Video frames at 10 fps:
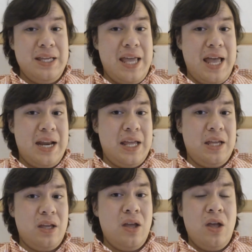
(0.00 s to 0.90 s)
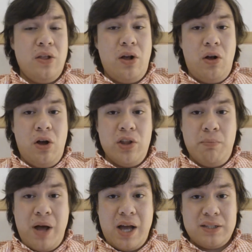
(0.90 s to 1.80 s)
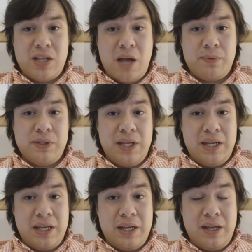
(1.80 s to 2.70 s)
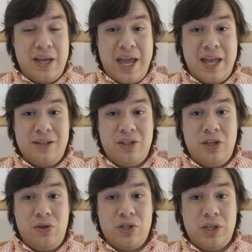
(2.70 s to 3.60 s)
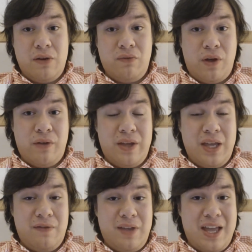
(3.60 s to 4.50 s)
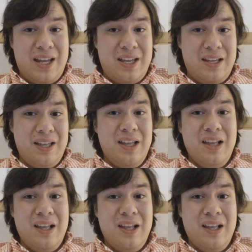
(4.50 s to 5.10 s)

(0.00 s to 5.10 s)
getting all the box tops needed, and usually involving him getting